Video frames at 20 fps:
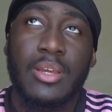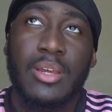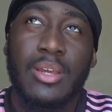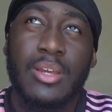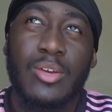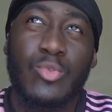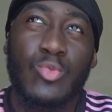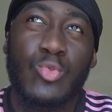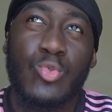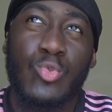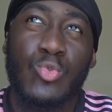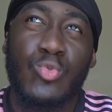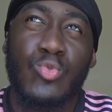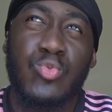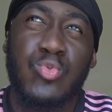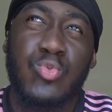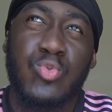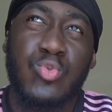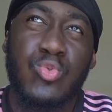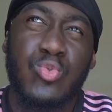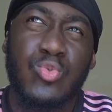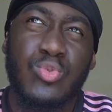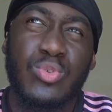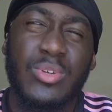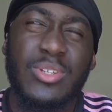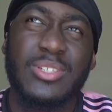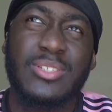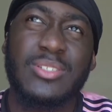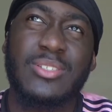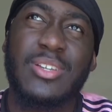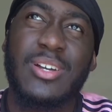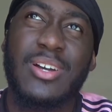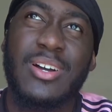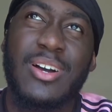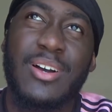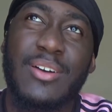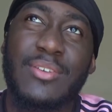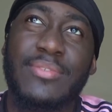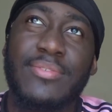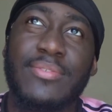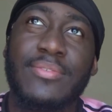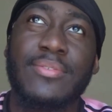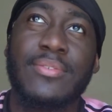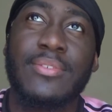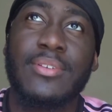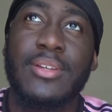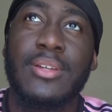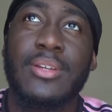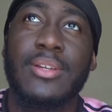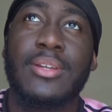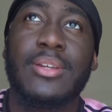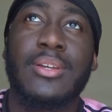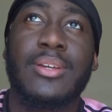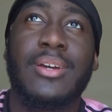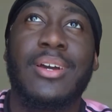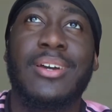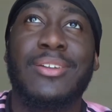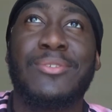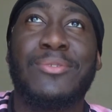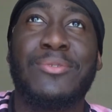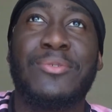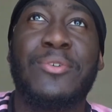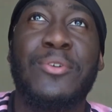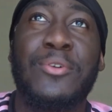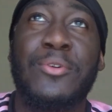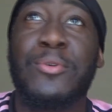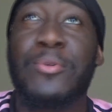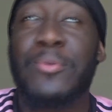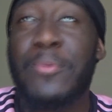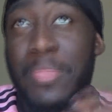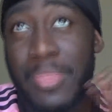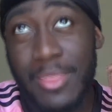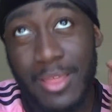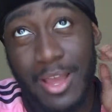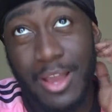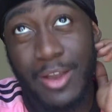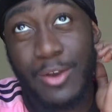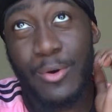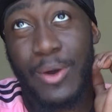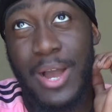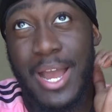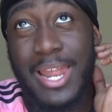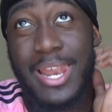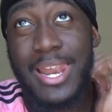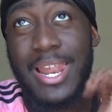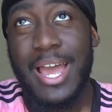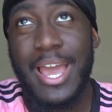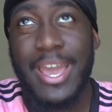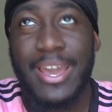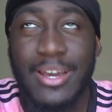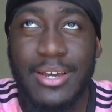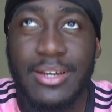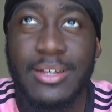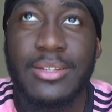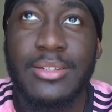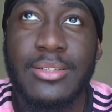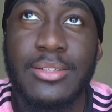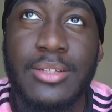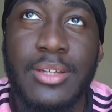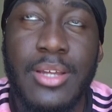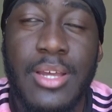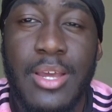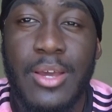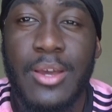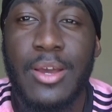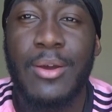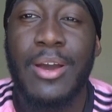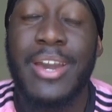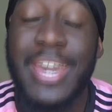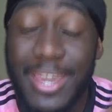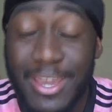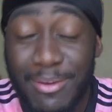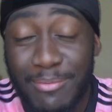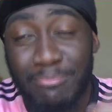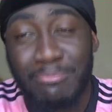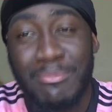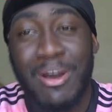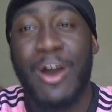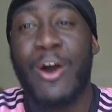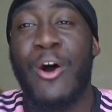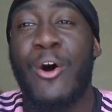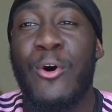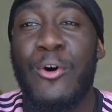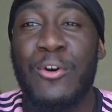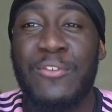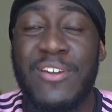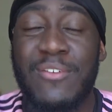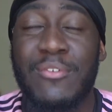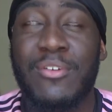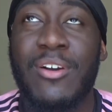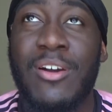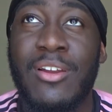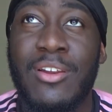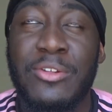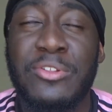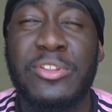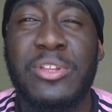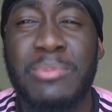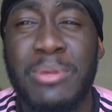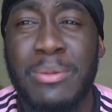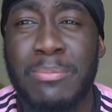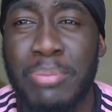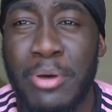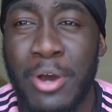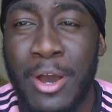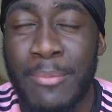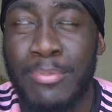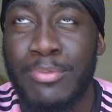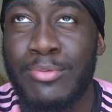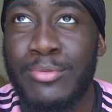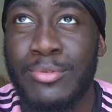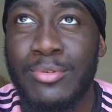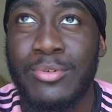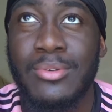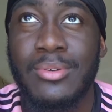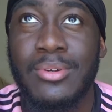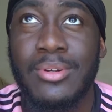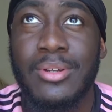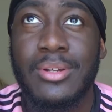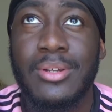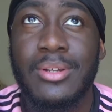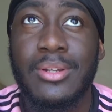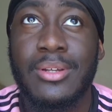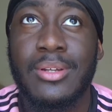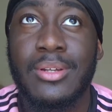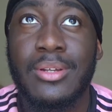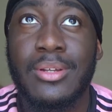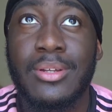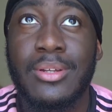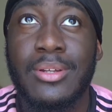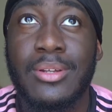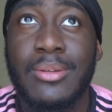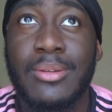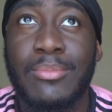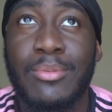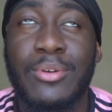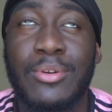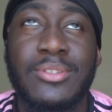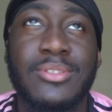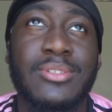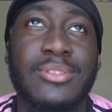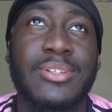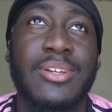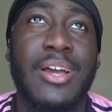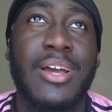This is tough. I don't know. I quite like, okay, my old favorite color used to be purple because